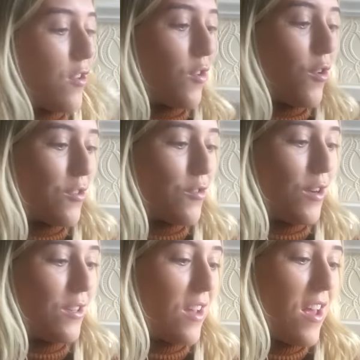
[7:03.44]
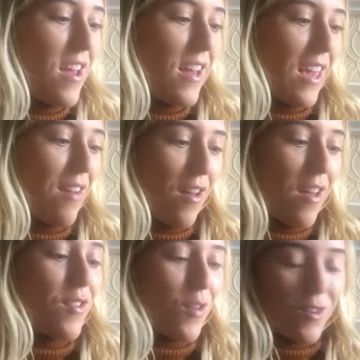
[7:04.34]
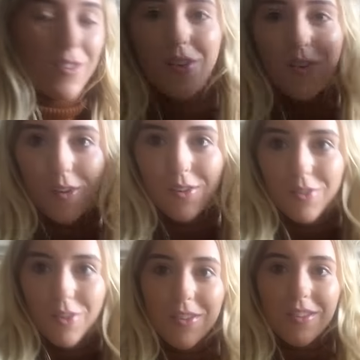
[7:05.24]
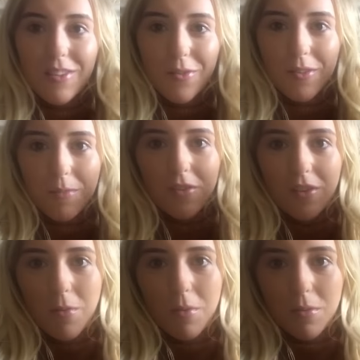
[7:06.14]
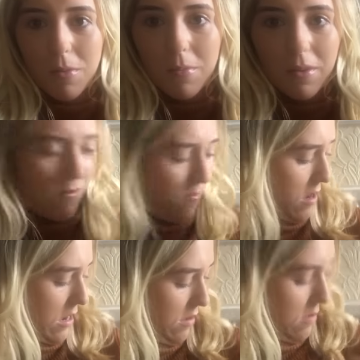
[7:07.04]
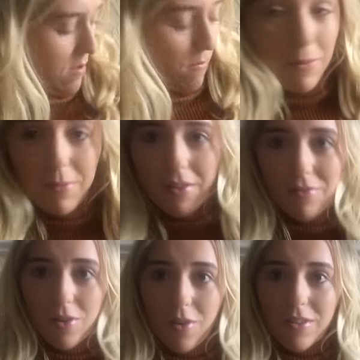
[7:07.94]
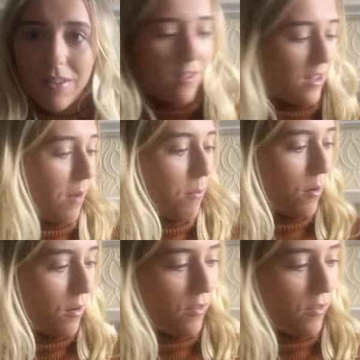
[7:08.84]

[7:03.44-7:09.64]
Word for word: Socks Trust. Give socks and not dogs this Christmas, you know, because people give dogs and then get bored